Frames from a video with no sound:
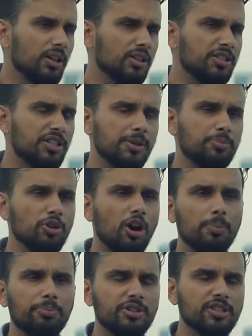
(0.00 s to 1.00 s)
Steve
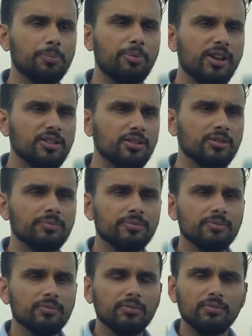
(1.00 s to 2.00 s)
Jobs, Richard Branson.
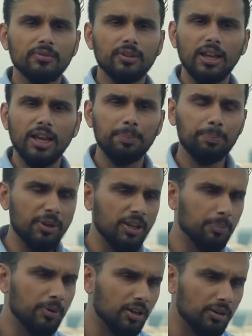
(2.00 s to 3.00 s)
I've
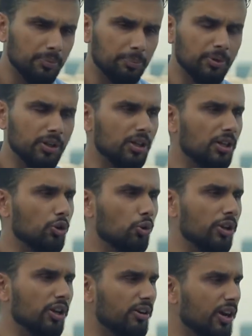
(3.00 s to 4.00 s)
been
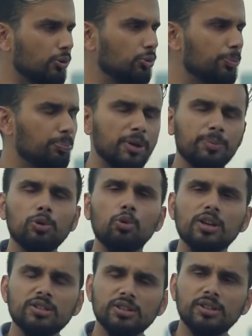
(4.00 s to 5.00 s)
going around with people
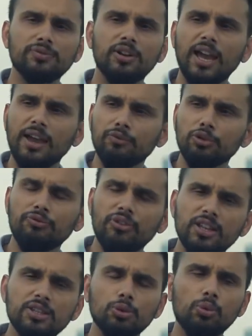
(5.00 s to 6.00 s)
who are successful. I have good
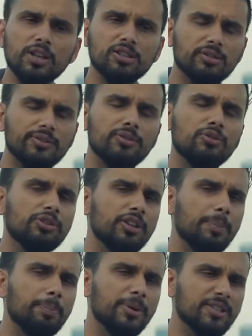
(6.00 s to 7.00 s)
friends who are successful in
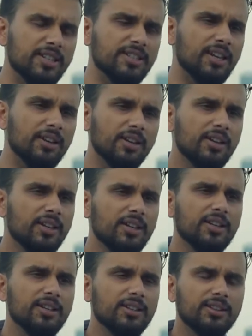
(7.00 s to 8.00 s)
their business, and
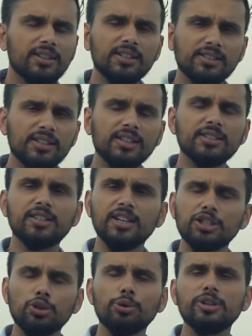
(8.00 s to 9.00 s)
these things, their
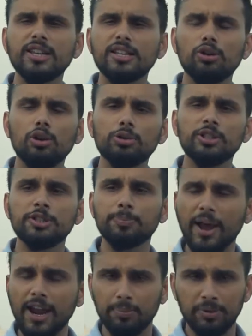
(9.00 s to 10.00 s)
stories, has always
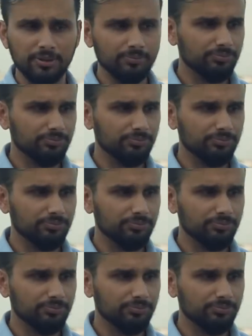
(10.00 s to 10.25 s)
inspired me.